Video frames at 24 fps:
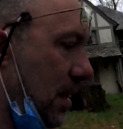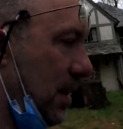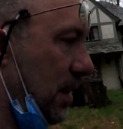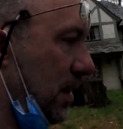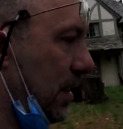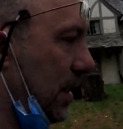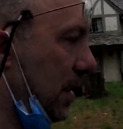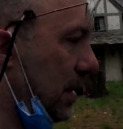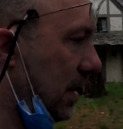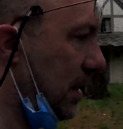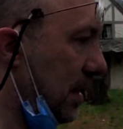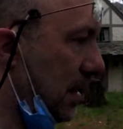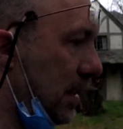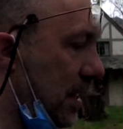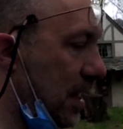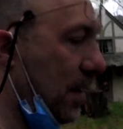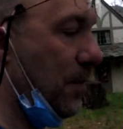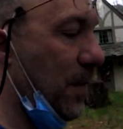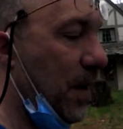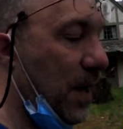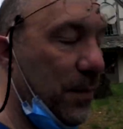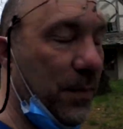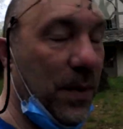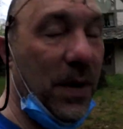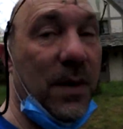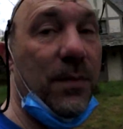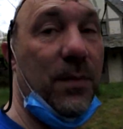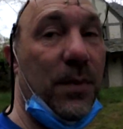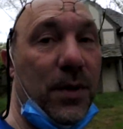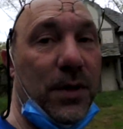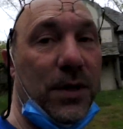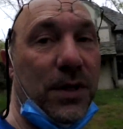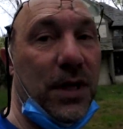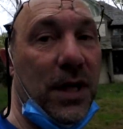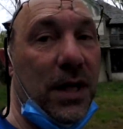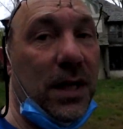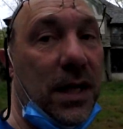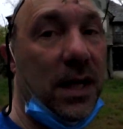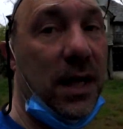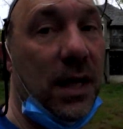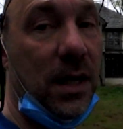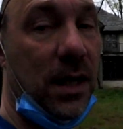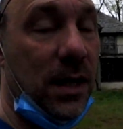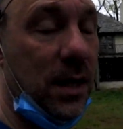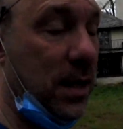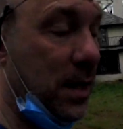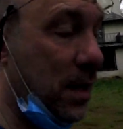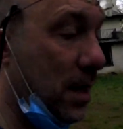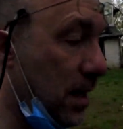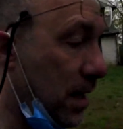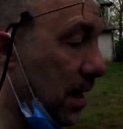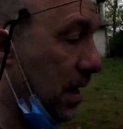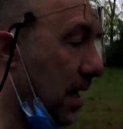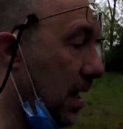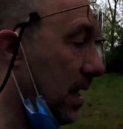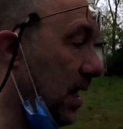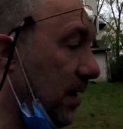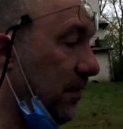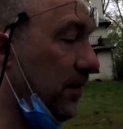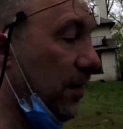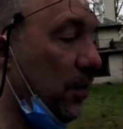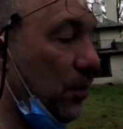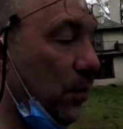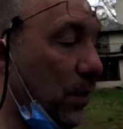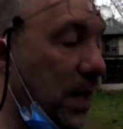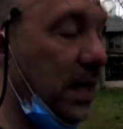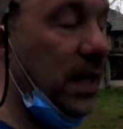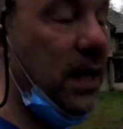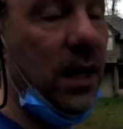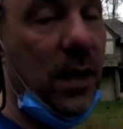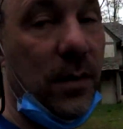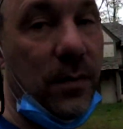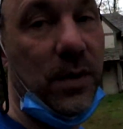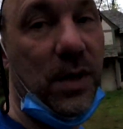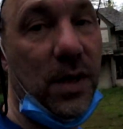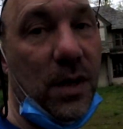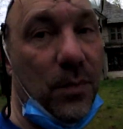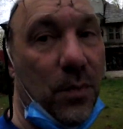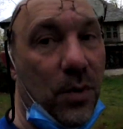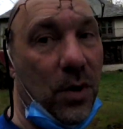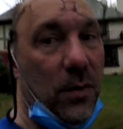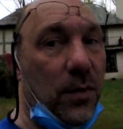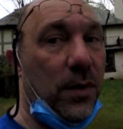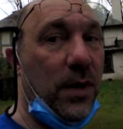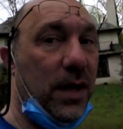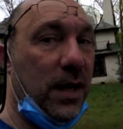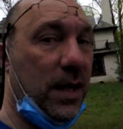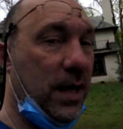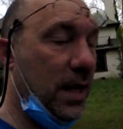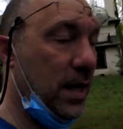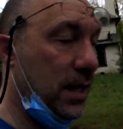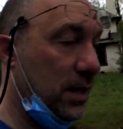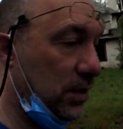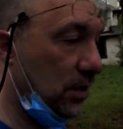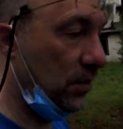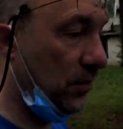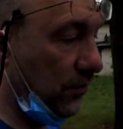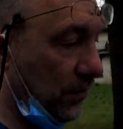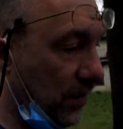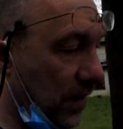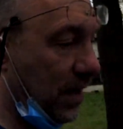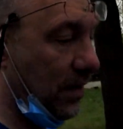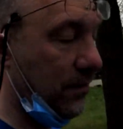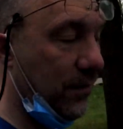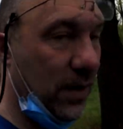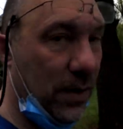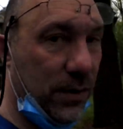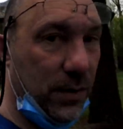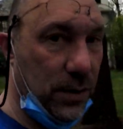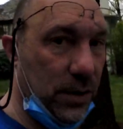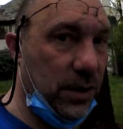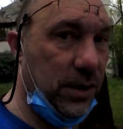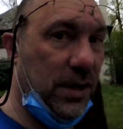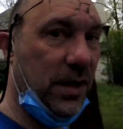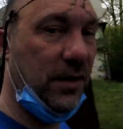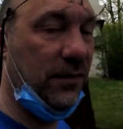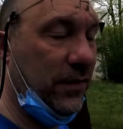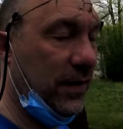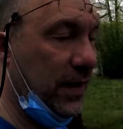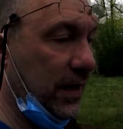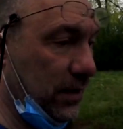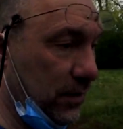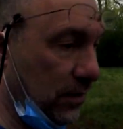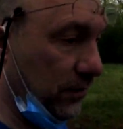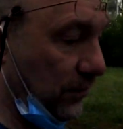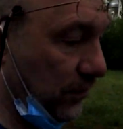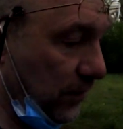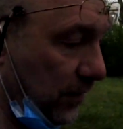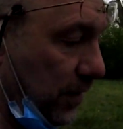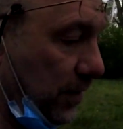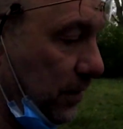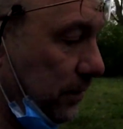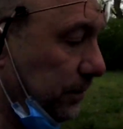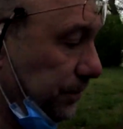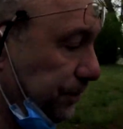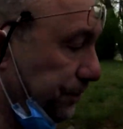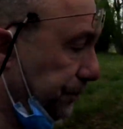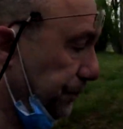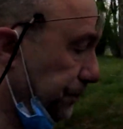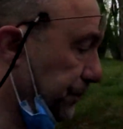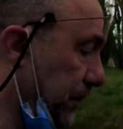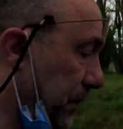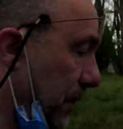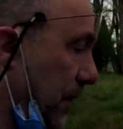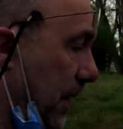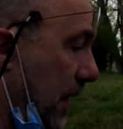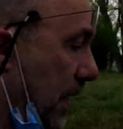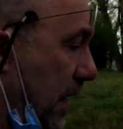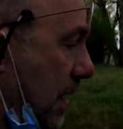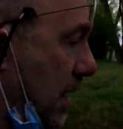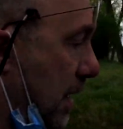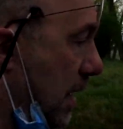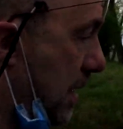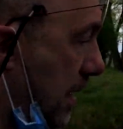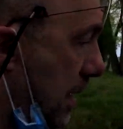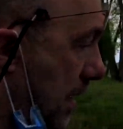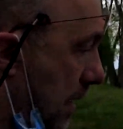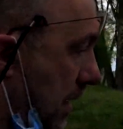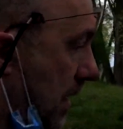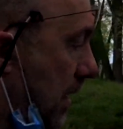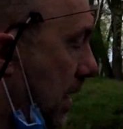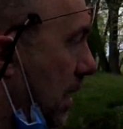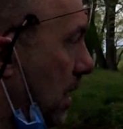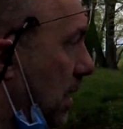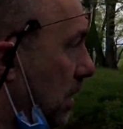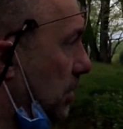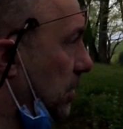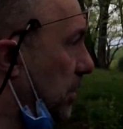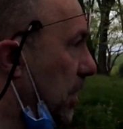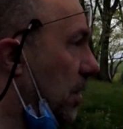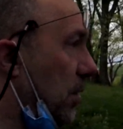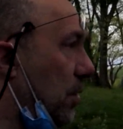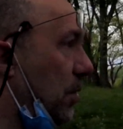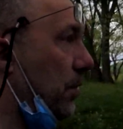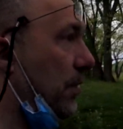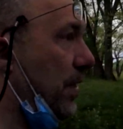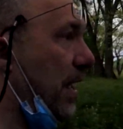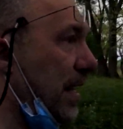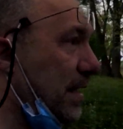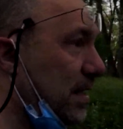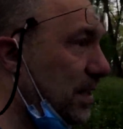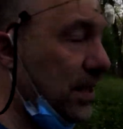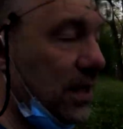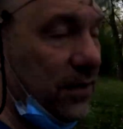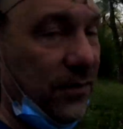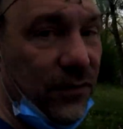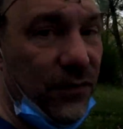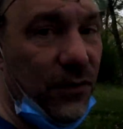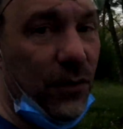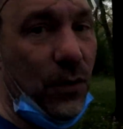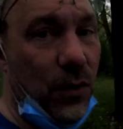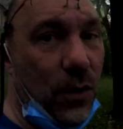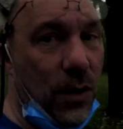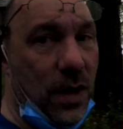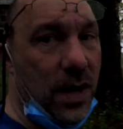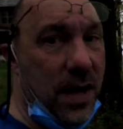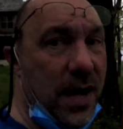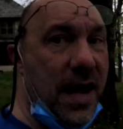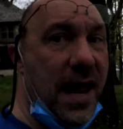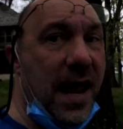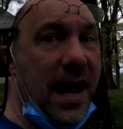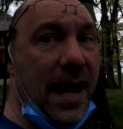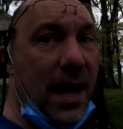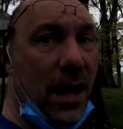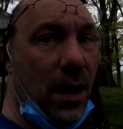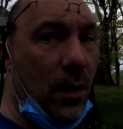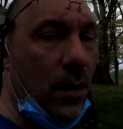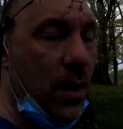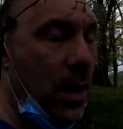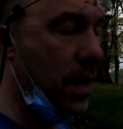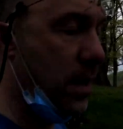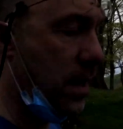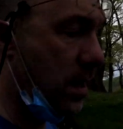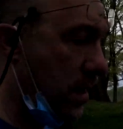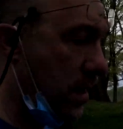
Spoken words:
that can make people sick and even weaken them to the point where they can't survive other stuff like the flu. So that's it for now.